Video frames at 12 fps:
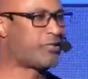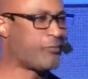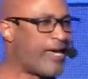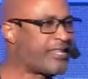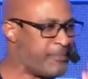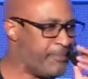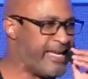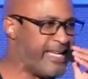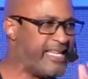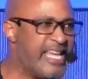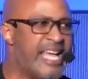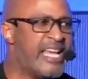with me.
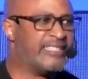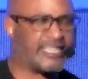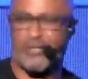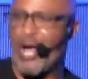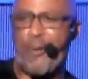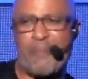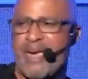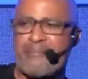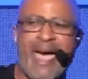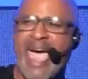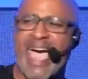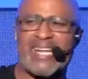So don't be
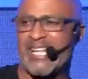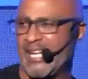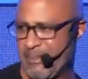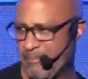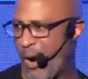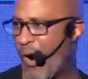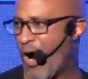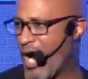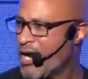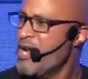mad anymore